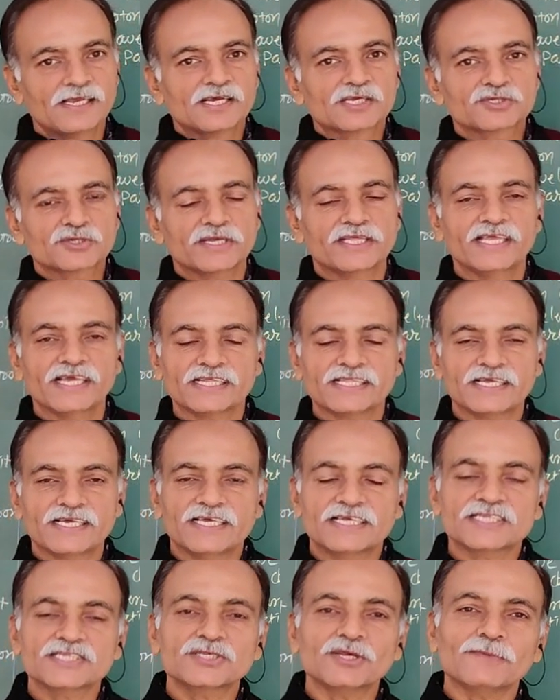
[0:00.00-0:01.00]
So here the
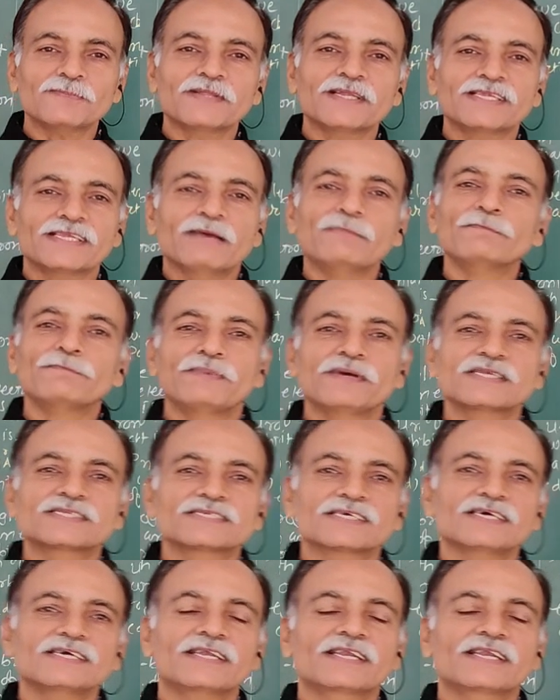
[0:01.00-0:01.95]
ratio of the temperature,